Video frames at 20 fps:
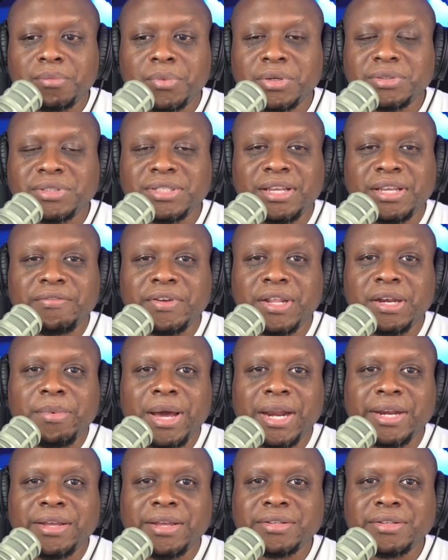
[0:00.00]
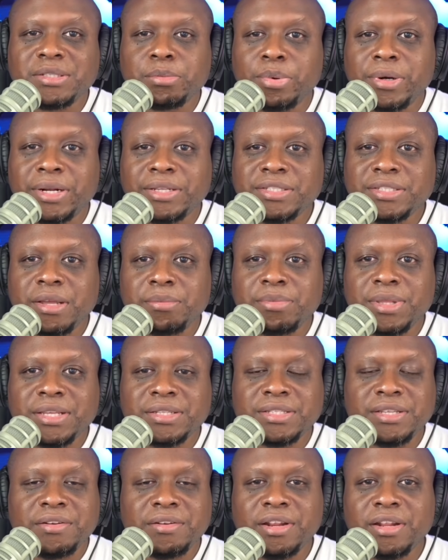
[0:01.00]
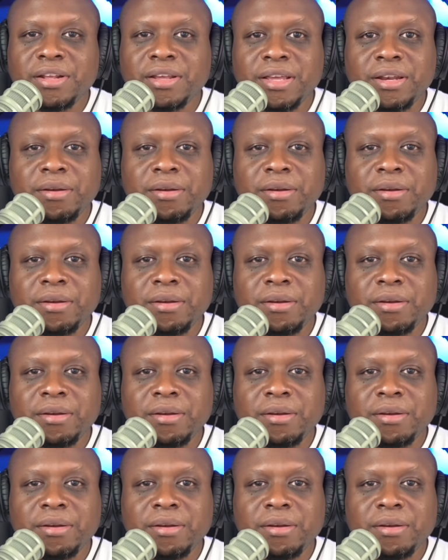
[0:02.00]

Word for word: We'll see if anybody else brings up this and